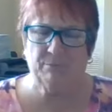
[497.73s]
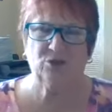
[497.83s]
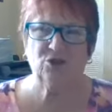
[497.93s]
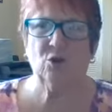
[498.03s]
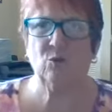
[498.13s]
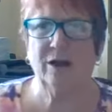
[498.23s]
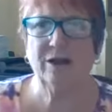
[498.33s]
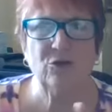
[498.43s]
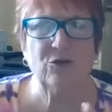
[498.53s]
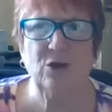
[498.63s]
But you know
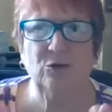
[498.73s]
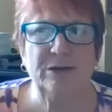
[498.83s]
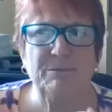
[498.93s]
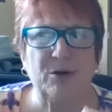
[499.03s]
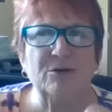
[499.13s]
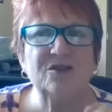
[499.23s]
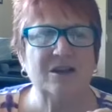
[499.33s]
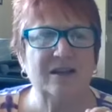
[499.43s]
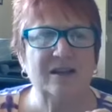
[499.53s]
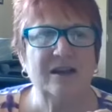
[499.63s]
what? You're the only
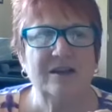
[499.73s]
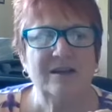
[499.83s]
person